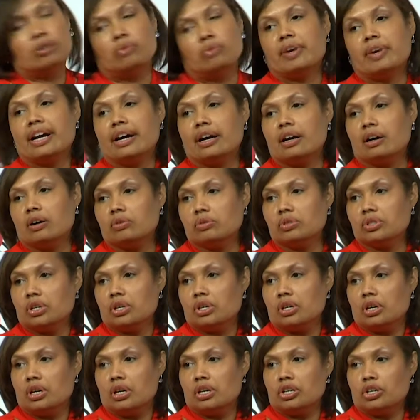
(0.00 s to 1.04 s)
around
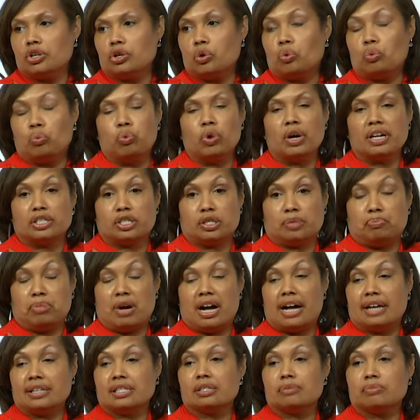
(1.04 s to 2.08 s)
what's
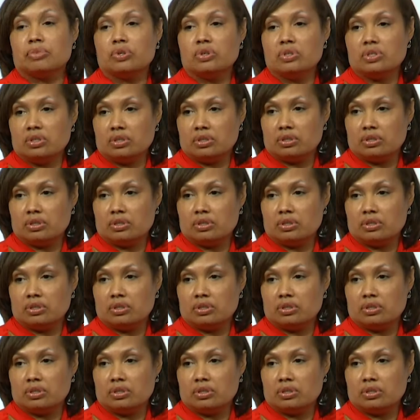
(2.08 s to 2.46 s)
possible.